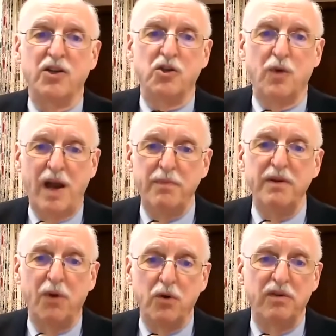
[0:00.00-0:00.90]
Ascribing
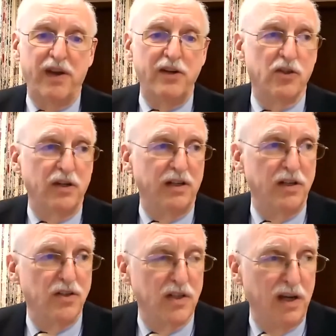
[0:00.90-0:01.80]
motivation
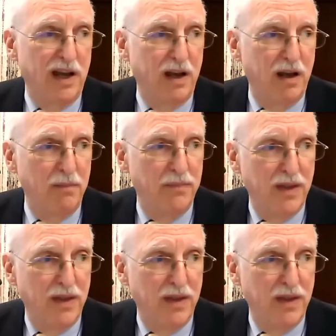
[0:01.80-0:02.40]
is a